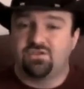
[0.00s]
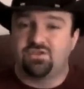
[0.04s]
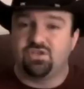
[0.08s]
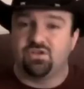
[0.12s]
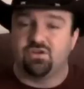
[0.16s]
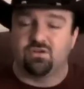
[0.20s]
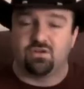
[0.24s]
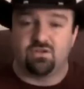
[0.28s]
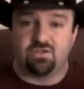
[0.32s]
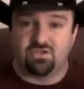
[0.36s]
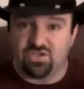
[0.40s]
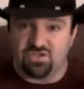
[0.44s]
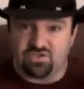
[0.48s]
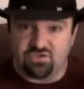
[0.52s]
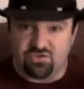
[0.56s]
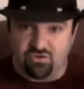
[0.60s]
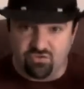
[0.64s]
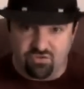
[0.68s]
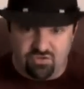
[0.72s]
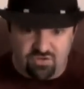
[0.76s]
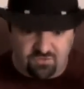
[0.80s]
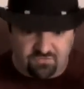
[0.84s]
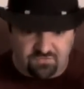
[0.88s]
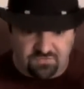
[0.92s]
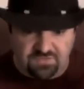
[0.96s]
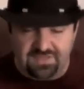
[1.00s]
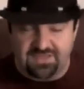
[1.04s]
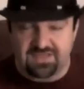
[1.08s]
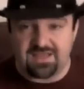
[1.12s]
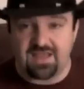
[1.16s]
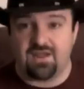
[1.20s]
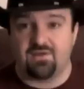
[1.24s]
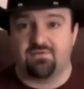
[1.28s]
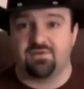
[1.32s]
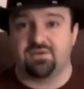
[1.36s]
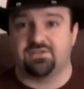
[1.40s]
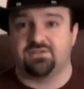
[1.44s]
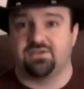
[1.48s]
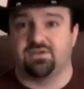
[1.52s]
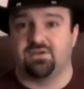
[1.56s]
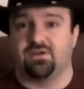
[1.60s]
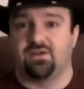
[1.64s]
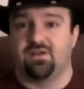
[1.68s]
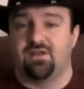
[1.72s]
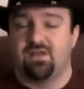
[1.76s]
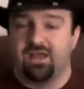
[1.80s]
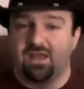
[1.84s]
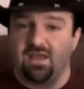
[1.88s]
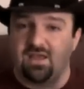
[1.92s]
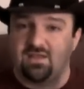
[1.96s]
There, it's you're there for the
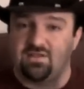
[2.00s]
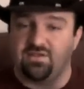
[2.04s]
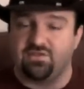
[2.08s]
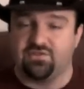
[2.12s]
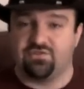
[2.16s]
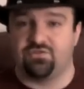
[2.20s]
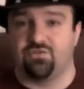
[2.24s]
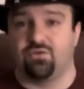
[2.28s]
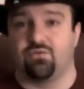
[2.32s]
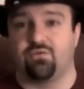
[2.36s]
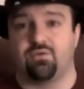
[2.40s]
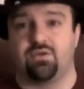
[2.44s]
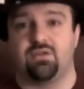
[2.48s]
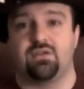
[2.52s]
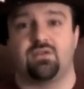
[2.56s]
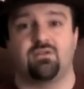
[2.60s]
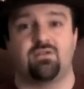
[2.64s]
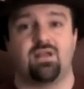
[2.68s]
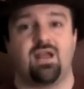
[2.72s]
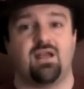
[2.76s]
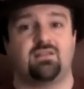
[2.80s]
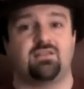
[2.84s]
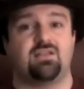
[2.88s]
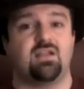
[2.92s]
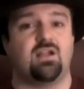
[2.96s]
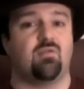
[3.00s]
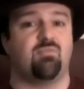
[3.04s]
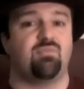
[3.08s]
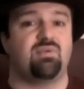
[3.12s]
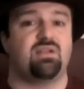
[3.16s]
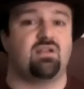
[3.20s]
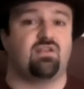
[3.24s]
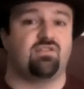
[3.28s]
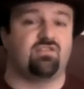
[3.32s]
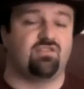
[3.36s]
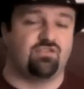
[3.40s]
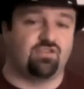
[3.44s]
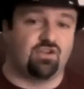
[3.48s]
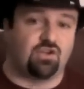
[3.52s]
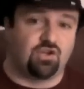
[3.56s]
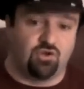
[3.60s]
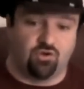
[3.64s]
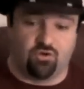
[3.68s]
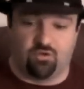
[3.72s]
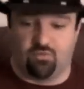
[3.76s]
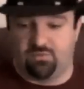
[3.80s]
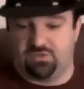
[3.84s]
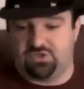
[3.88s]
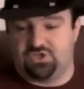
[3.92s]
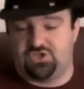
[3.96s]
character and the story. You're not there because there's a
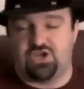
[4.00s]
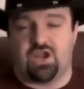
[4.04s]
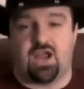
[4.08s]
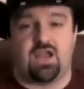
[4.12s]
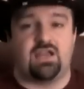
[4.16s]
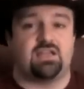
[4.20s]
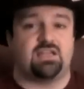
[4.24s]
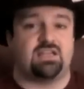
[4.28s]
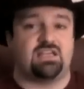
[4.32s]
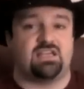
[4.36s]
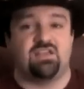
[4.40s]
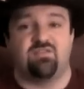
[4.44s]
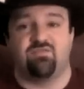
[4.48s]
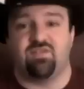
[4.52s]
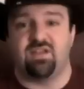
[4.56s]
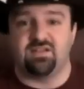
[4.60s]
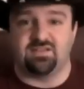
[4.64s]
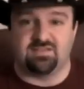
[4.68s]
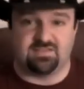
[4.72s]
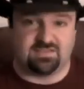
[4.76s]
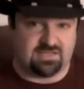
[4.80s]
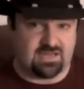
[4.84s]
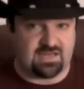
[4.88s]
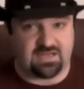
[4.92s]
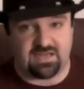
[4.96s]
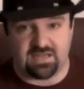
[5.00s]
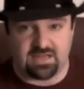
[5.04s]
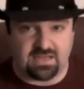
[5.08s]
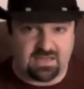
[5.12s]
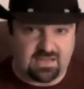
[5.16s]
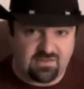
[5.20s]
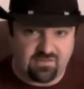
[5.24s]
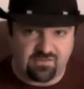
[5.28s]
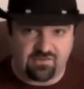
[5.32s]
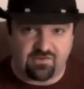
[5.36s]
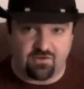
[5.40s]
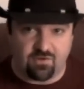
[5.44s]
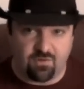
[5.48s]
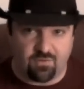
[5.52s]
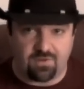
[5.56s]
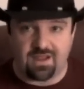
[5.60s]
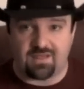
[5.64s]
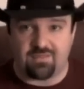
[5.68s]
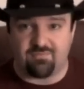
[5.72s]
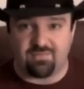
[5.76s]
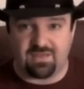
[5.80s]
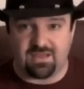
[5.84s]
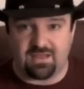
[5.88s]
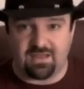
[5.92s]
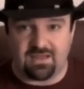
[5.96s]
girl with giant heaving titties. You know what
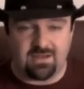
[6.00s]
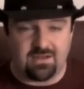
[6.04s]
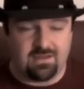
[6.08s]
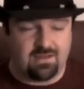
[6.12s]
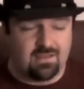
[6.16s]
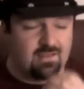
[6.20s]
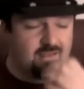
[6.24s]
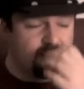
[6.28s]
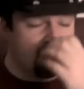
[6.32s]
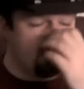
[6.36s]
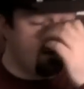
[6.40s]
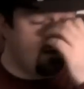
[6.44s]
I mean?